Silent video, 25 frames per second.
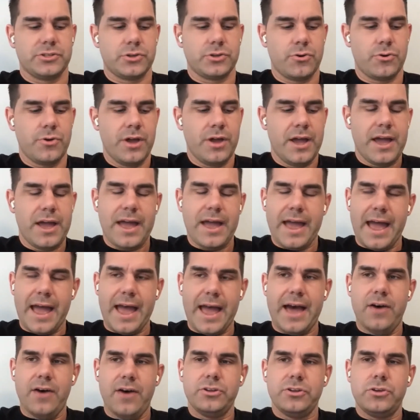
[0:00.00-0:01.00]
So
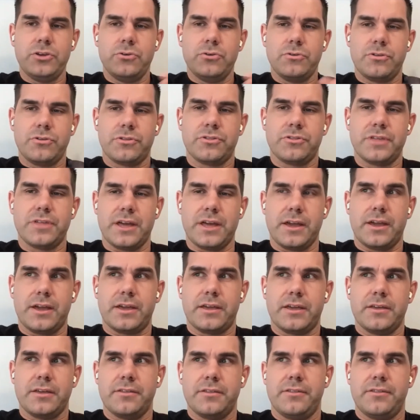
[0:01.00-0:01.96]
how do you think